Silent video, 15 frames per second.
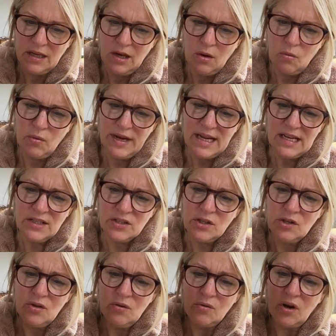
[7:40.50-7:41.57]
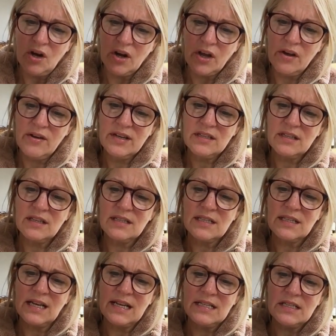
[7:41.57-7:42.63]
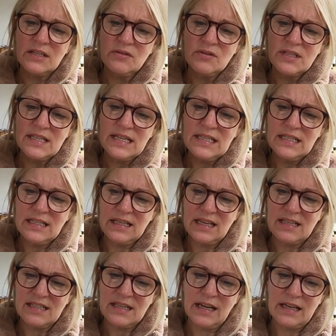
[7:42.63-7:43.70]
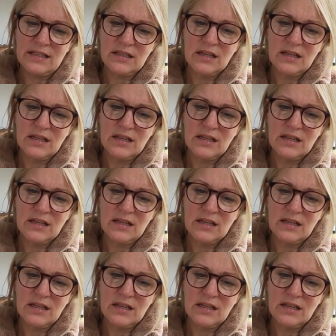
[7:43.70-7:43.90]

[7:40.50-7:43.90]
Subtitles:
"We too are going to the celestial city," they said.